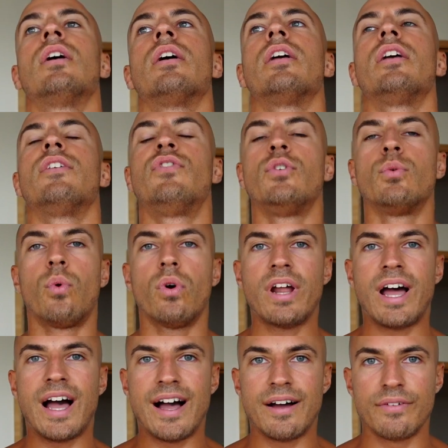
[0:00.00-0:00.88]
if you
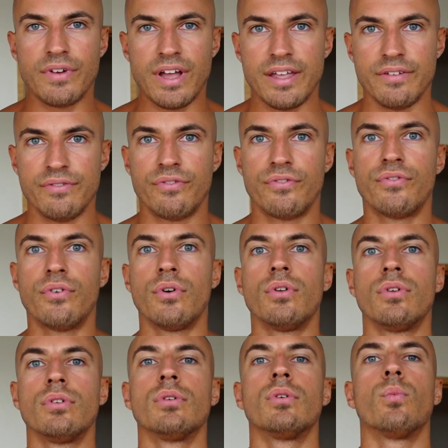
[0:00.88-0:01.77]
want to have a
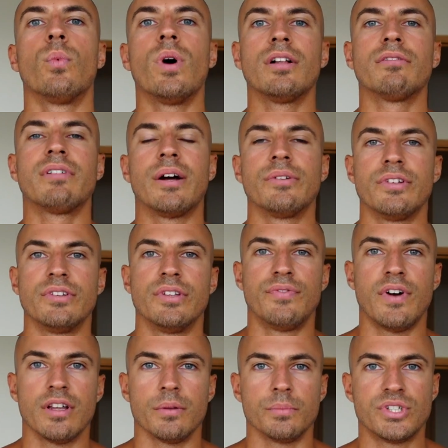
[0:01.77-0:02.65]
full, well-rounded,
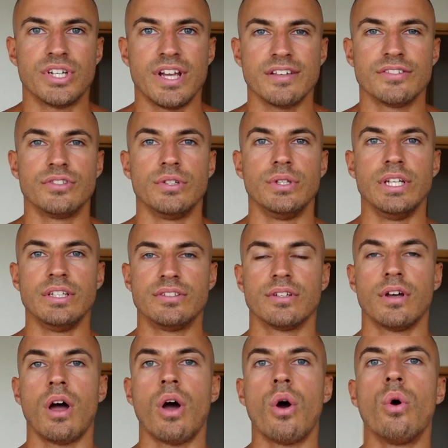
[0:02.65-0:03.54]
developed chest, you need
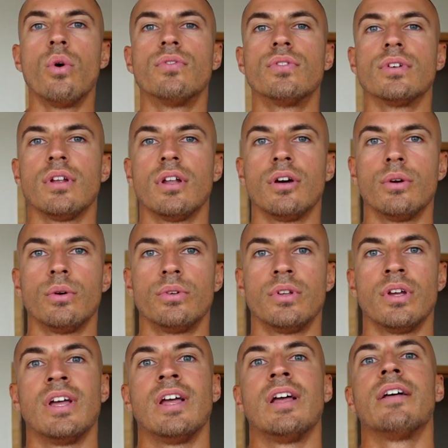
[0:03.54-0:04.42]
to
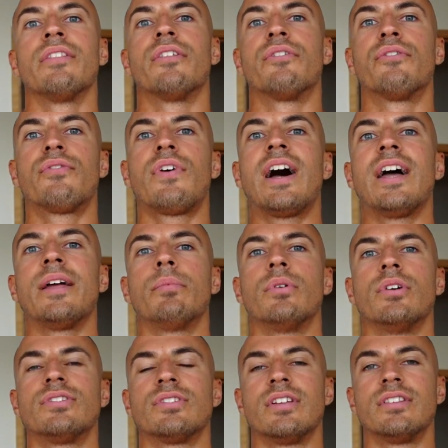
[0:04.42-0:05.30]
overload the
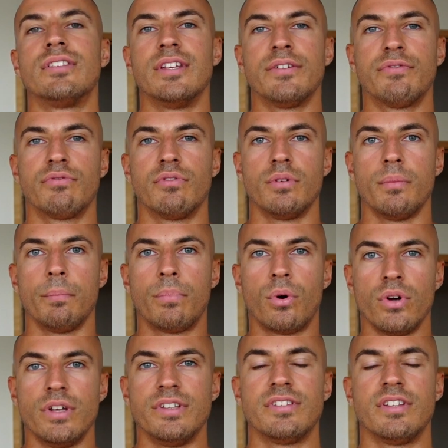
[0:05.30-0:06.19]
fibers at different
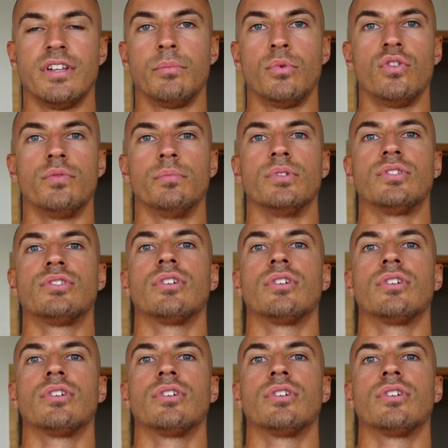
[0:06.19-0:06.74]
points in the movement.